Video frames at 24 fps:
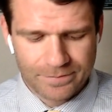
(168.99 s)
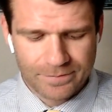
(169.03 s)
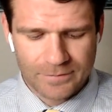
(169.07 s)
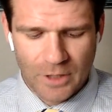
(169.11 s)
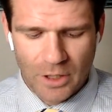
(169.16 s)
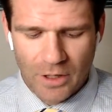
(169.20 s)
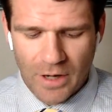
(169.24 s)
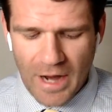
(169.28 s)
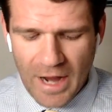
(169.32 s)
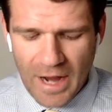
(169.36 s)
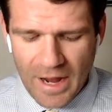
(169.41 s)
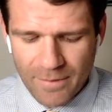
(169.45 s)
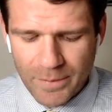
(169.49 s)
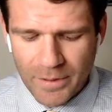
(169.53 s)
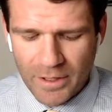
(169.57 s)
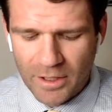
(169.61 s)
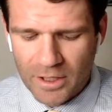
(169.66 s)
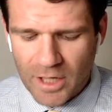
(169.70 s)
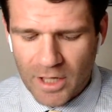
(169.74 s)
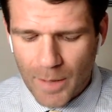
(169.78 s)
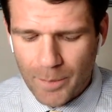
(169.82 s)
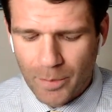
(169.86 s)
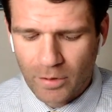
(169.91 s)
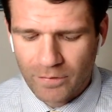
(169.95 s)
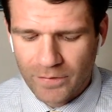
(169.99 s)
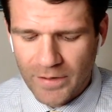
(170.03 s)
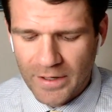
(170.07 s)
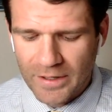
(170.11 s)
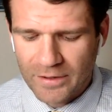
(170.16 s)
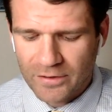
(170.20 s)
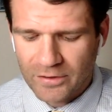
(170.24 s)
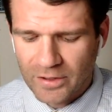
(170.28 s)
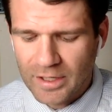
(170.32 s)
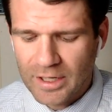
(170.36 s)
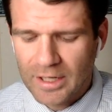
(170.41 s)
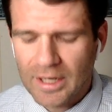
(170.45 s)
There have been a couple
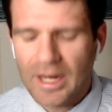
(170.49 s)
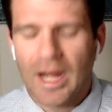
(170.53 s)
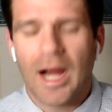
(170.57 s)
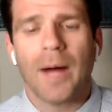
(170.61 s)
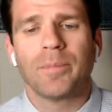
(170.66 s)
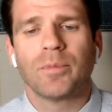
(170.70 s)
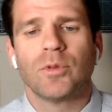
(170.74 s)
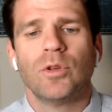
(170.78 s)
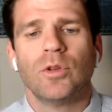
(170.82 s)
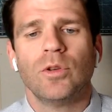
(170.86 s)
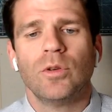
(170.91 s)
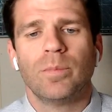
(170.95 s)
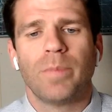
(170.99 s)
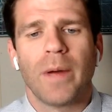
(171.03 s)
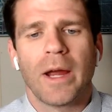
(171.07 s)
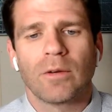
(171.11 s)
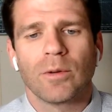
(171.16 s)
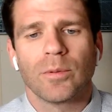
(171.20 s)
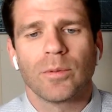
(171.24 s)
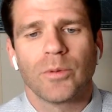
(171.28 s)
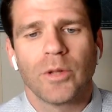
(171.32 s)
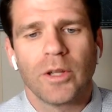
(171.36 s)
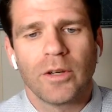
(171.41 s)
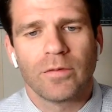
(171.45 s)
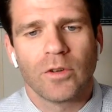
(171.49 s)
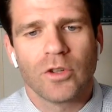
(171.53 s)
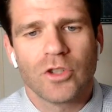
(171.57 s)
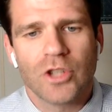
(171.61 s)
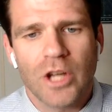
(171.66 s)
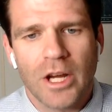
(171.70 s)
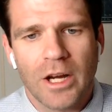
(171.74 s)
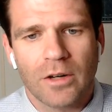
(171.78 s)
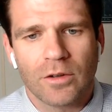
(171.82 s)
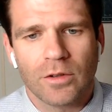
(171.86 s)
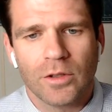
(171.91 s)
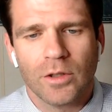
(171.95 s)
events leading up to bankruptcy for
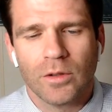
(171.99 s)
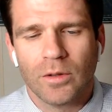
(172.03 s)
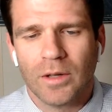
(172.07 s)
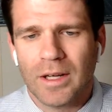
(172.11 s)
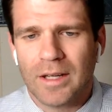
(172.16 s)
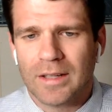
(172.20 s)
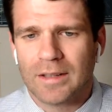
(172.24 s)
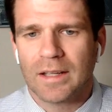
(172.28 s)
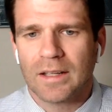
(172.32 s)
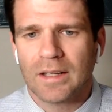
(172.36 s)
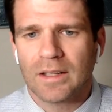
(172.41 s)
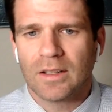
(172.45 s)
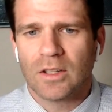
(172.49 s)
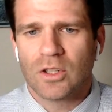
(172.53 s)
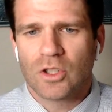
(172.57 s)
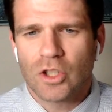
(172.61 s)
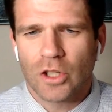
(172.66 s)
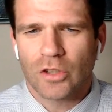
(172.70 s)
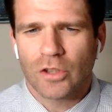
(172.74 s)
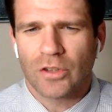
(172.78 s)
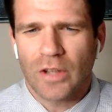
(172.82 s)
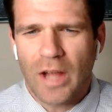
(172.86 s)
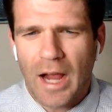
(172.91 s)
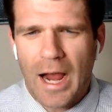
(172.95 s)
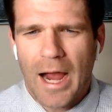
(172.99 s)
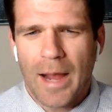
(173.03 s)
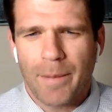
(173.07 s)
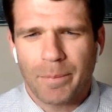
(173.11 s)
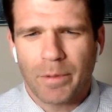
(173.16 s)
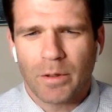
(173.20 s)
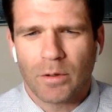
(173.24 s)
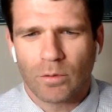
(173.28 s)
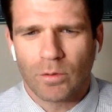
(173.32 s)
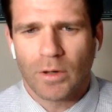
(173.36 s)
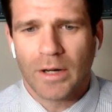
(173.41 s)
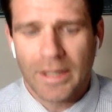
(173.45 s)
J. Crew. It didn't just
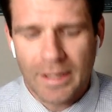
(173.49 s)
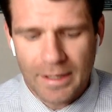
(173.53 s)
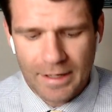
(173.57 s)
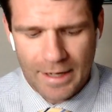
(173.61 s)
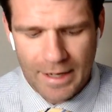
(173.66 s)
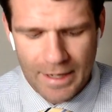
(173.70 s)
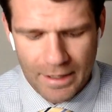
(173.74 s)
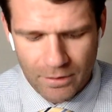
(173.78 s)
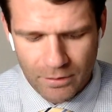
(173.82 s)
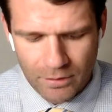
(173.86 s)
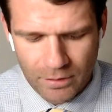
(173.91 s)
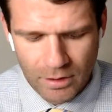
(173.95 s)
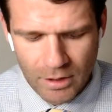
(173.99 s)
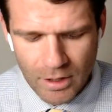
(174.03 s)
happen right now.